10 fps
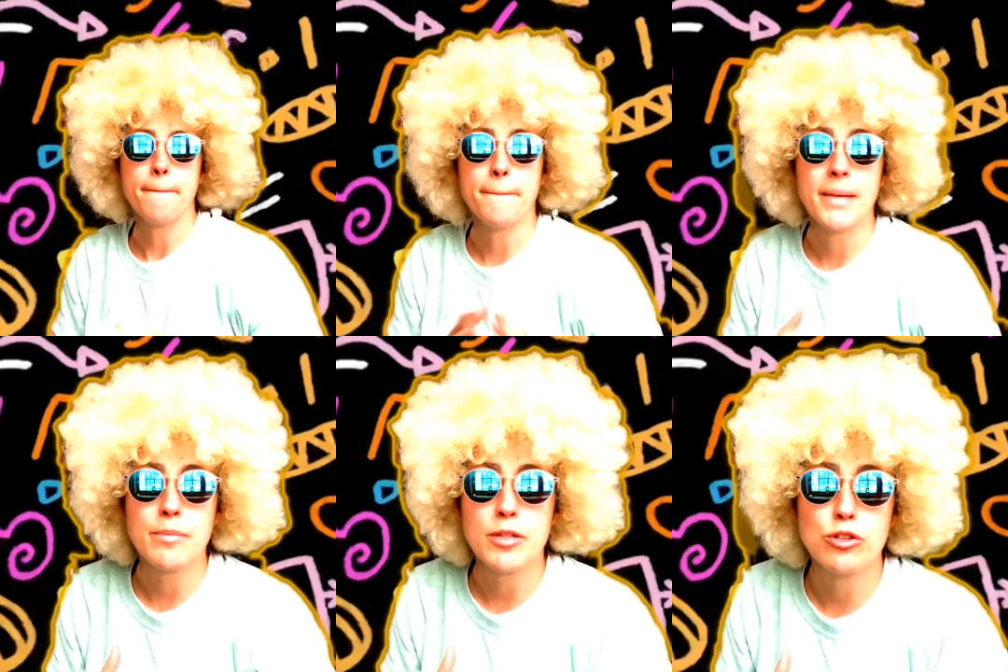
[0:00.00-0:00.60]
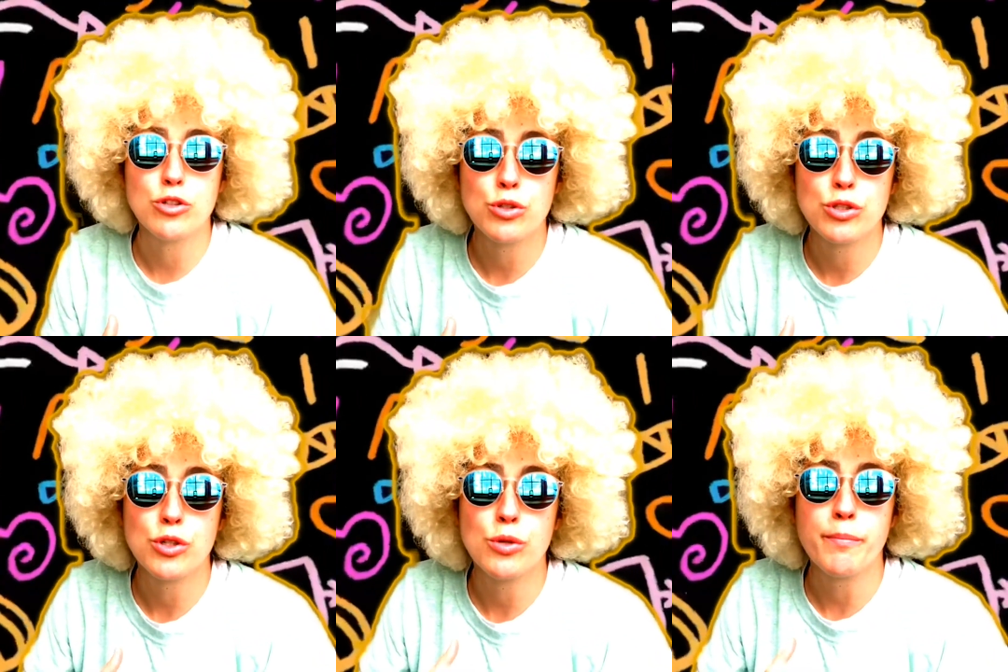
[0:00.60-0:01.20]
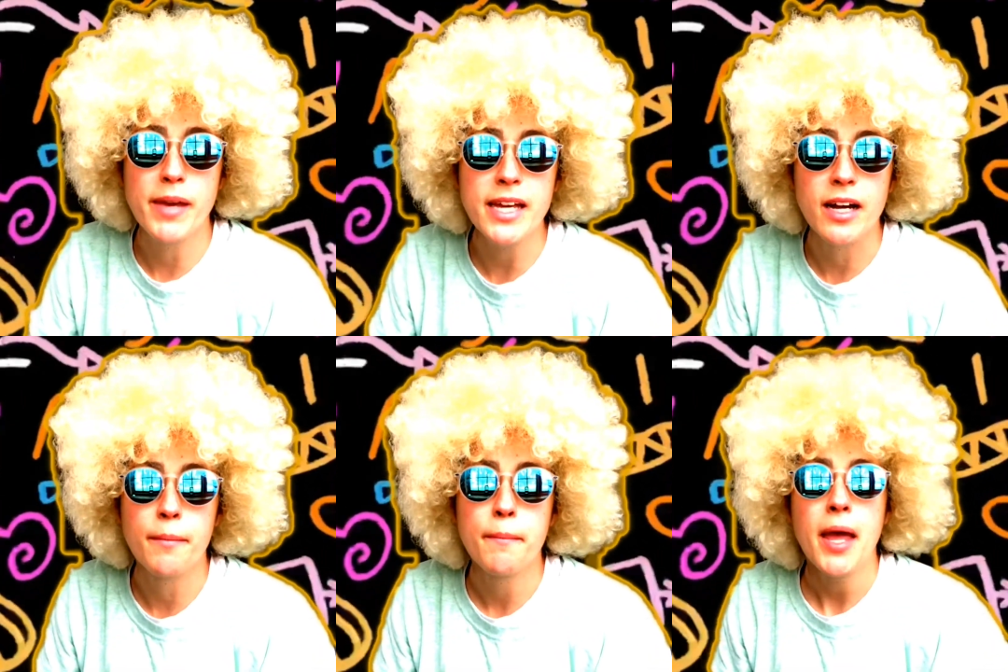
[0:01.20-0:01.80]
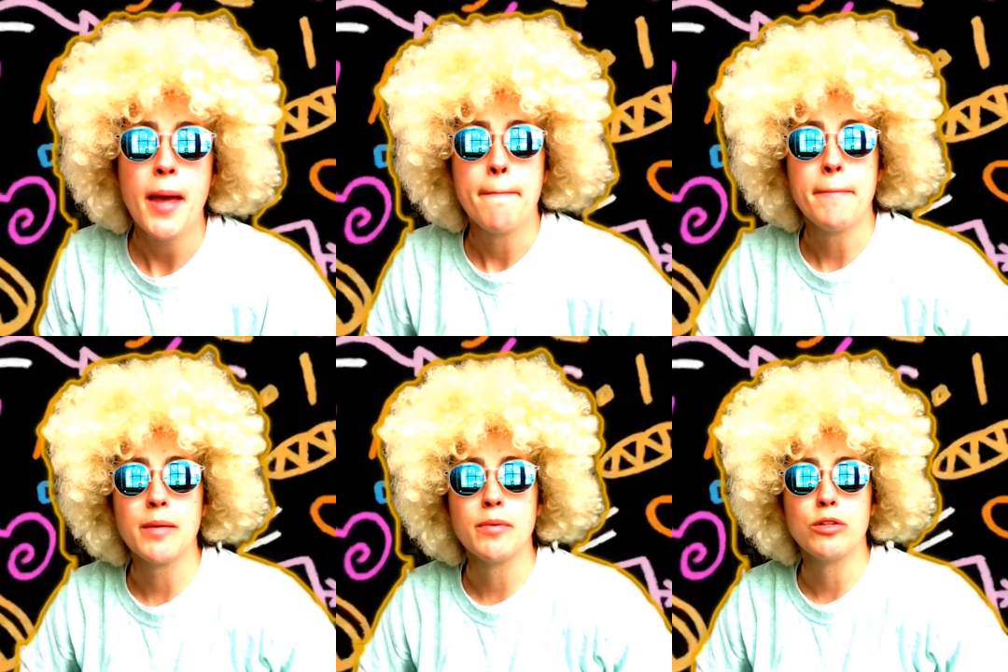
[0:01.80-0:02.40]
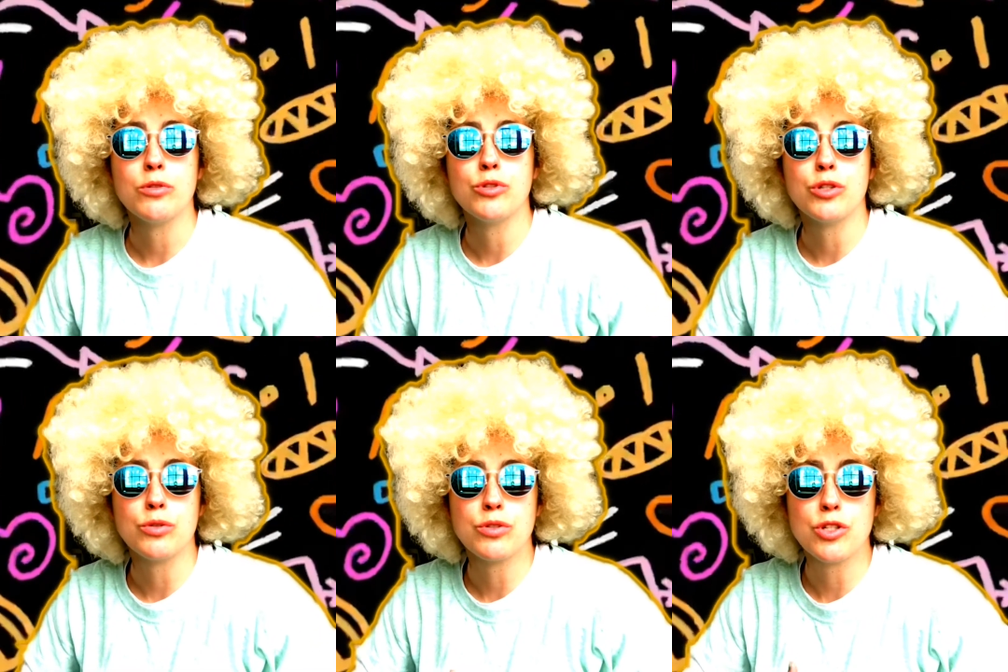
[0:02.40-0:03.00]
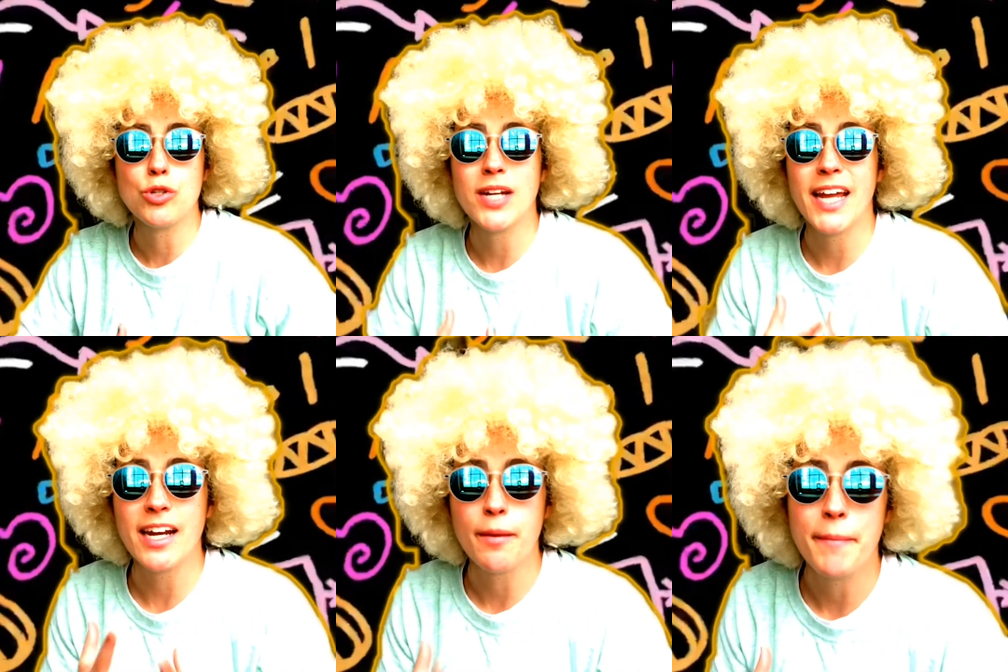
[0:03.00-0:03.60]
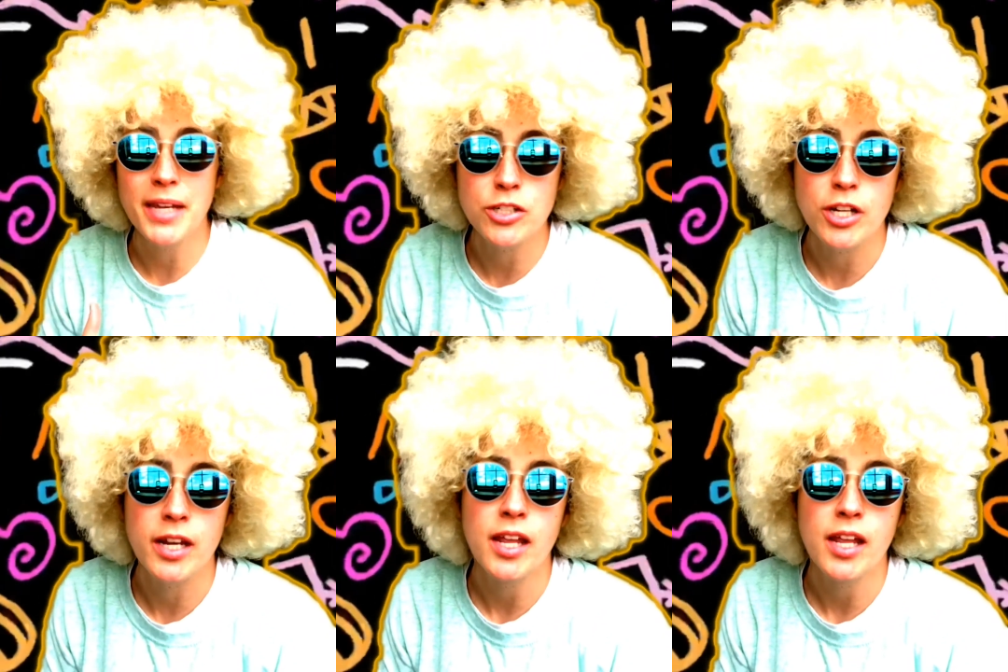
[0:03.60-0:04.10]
Maybe you choose to do makeup. Maybe you choose to do an animation.